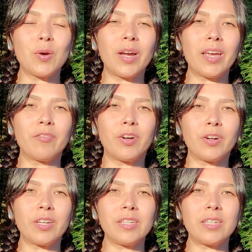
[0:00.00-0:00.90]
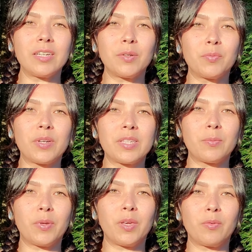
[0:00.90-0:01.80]
I have already done a
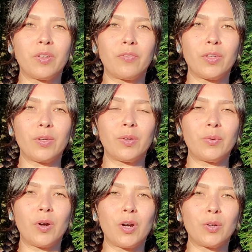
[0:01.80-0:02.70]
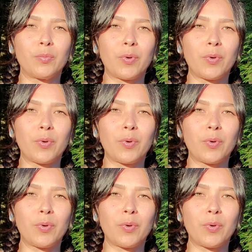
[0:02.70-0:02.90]
recipe review on